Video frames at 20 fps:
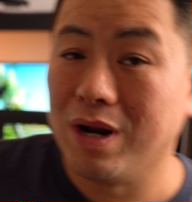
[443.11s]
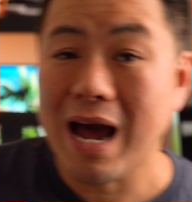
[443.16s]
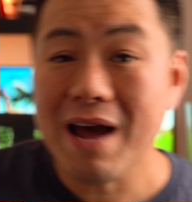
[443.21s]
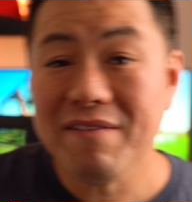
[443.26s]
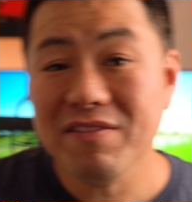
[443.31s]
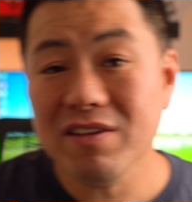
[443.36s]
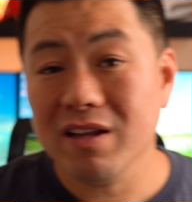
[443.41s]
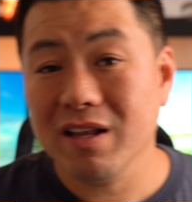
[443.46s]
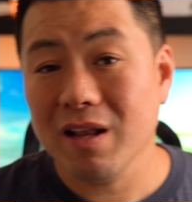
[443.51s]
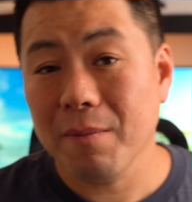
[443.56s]
I've
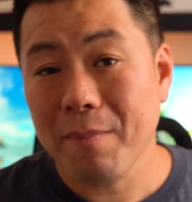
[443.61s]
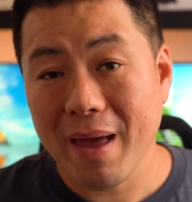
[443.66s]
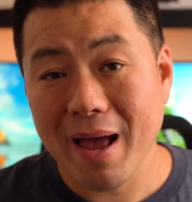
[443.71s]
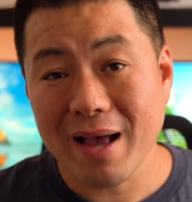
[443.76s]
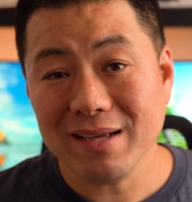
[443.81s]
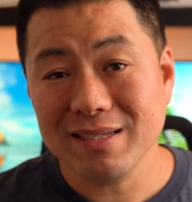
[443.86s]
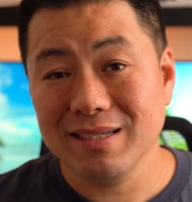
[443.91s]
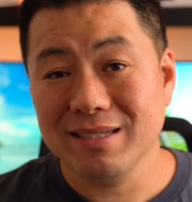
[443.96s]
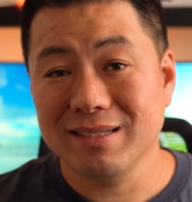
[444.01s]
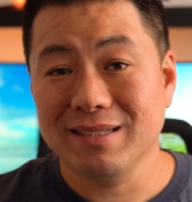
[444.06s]
done in the
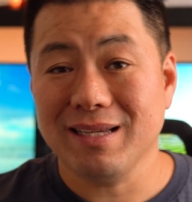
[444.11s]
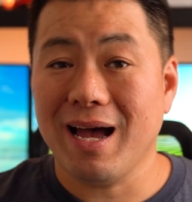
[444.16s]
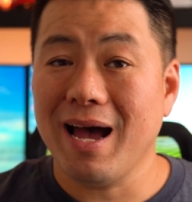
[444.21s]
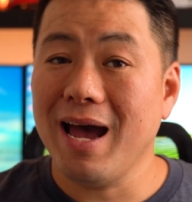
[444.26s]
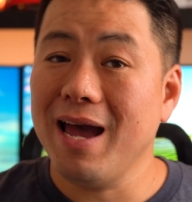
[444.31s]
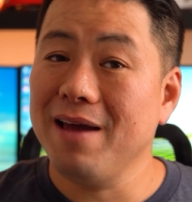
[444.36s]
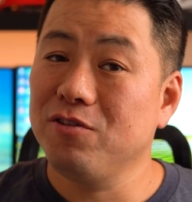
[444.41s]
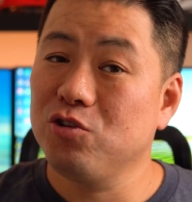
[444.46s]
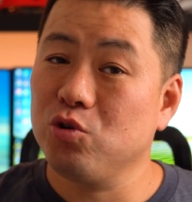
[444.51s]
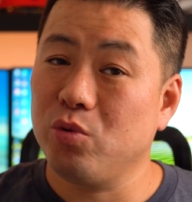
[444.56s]
past is
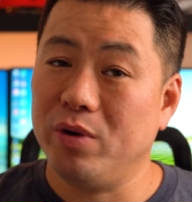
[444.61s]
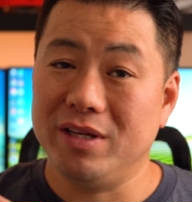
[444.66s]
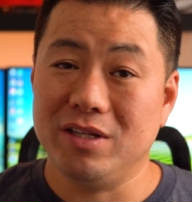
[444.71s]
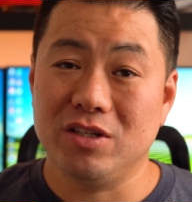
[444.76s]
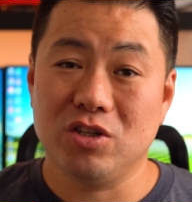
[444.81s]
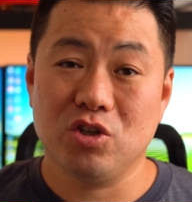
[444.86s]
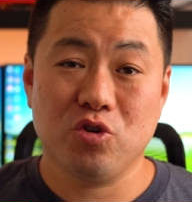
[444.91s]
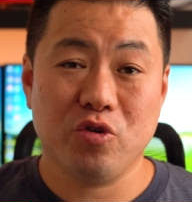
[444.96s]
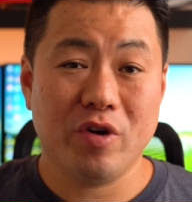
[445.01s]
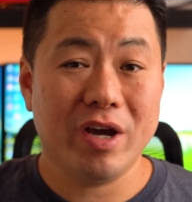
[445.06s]
I've
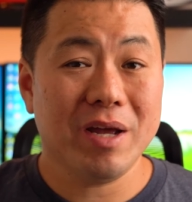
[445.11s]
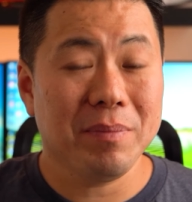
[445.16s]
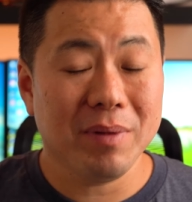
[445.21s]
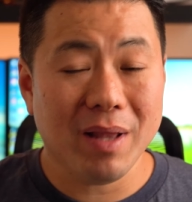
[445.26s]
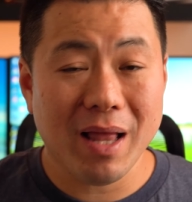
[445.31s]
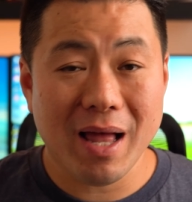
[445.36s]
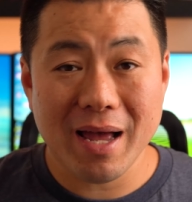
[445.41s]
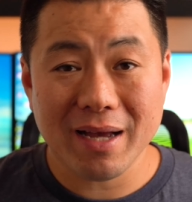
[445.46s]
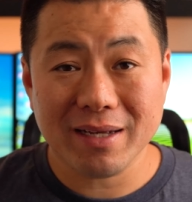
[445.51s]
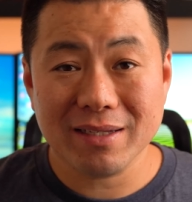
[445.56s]
joined trade
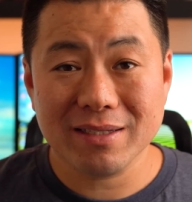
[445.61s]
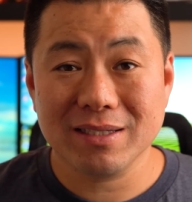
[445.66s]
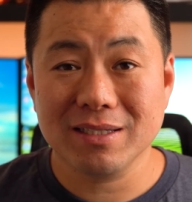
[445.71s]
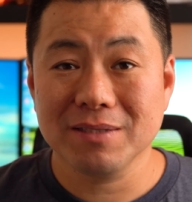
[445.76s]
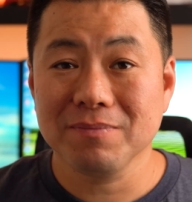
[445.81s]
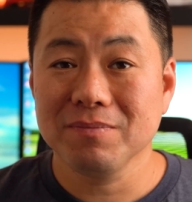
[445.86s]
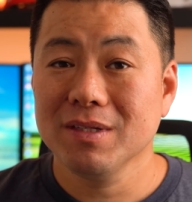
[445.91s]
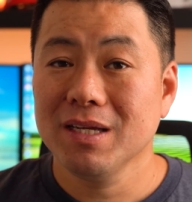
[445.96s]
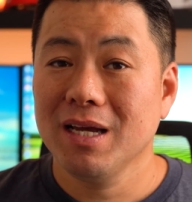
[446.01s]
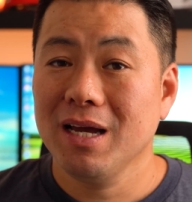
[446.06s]
blocks,
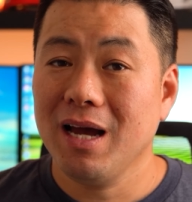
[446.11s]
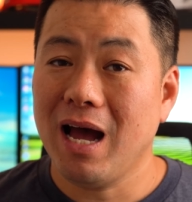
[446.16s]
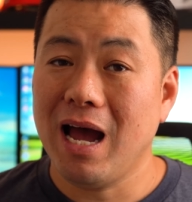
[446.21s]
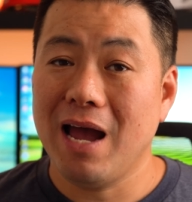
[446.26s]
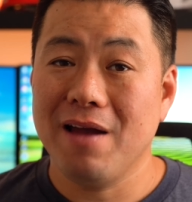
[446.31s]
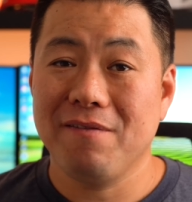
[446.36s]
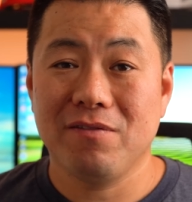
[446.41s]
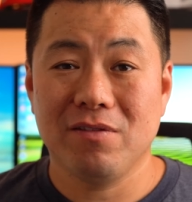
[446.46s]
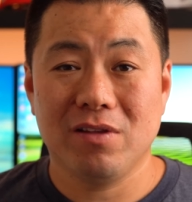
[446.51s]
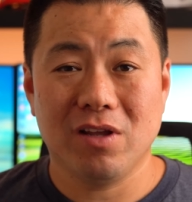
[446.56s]

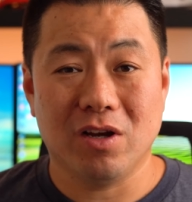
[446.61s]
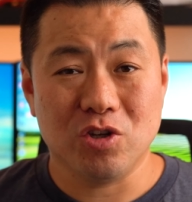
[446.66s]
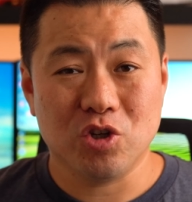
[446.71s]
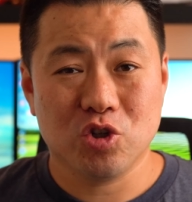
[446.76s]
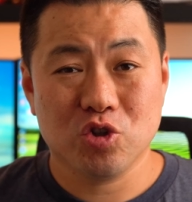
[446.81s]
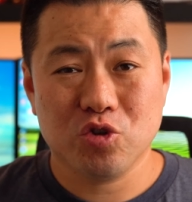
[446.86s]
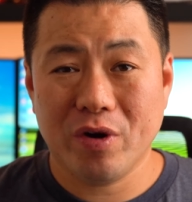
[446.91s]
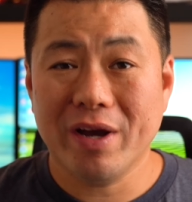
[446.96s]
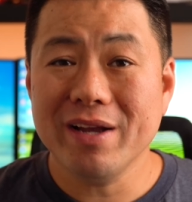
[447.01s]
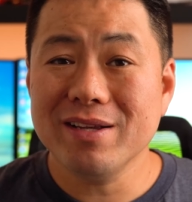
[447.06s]
I've done
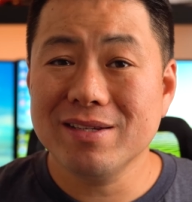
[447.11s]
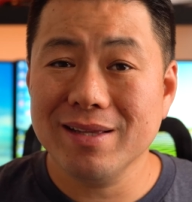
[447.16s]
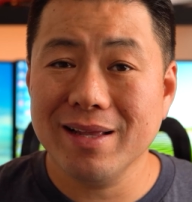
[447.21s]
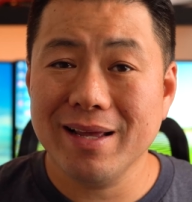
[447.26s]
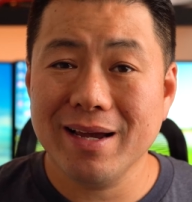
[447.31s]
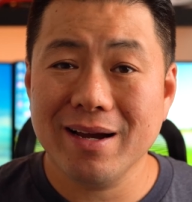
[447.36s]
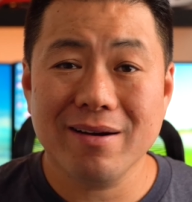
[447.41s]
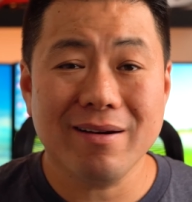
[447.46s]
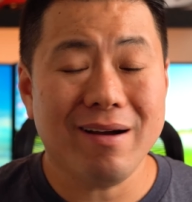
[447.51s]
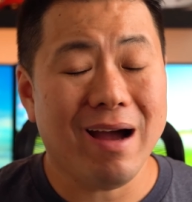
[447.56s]
trades
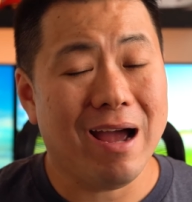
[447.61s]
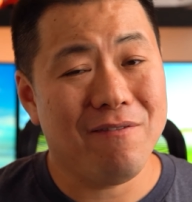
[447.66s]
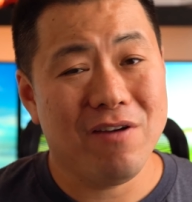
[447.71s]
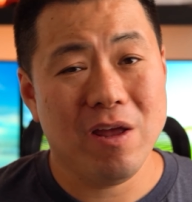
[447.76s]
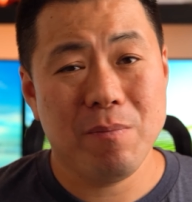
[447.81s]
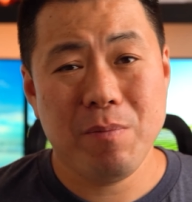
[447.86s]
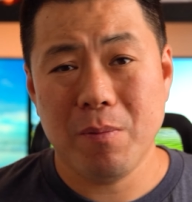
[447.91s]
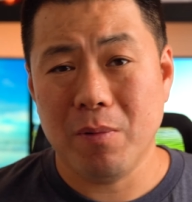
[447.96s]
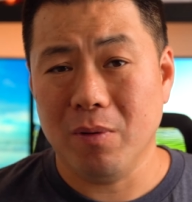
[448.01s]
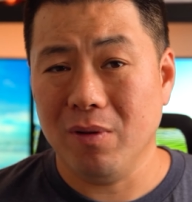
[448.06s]
there, I've
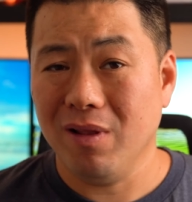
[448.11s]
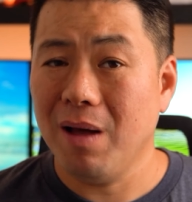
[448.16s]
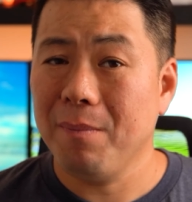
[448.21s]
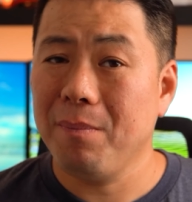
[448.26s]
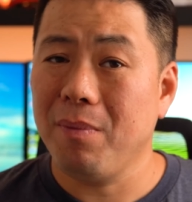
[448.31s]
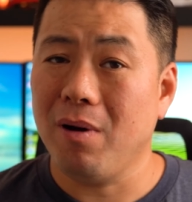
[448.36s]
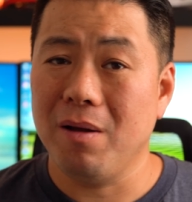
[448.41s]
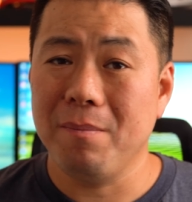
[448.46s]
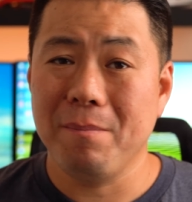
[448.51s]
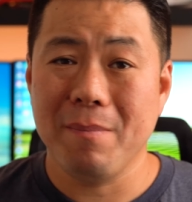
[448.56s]
hit people up
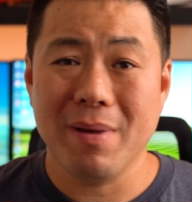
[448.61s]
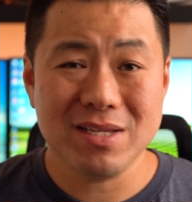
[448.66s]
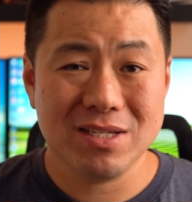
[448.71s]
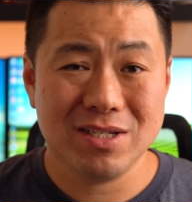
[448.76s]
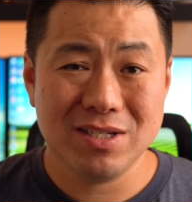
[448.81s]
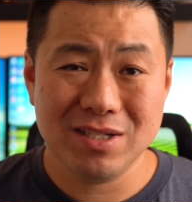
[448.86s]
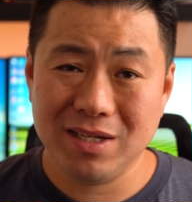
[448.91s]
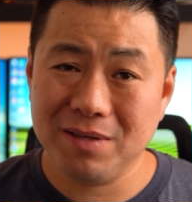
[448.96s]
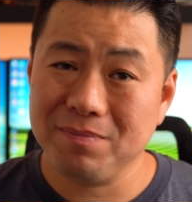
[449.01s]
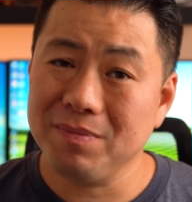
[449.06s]
on
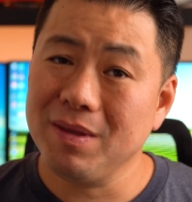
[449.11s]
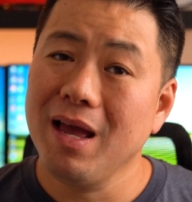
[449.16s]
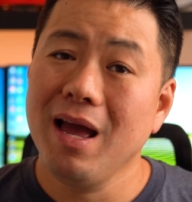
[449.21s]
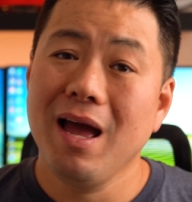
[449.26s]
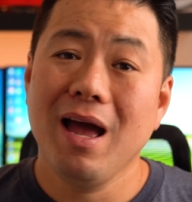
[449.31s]
messaging,